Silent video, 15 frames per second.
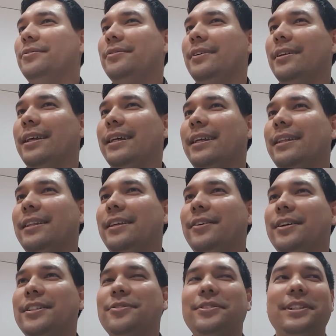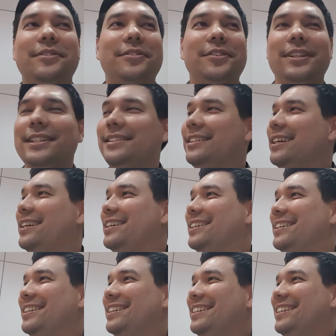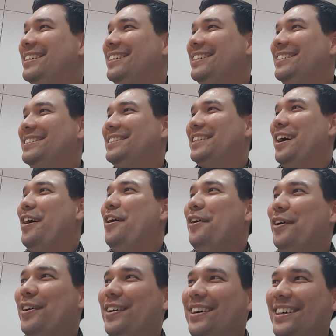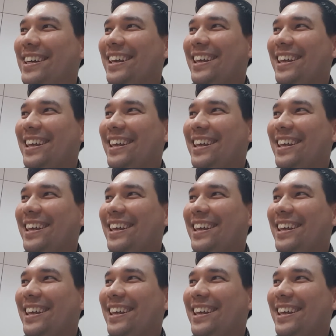like in the U.S. we never really said it. So,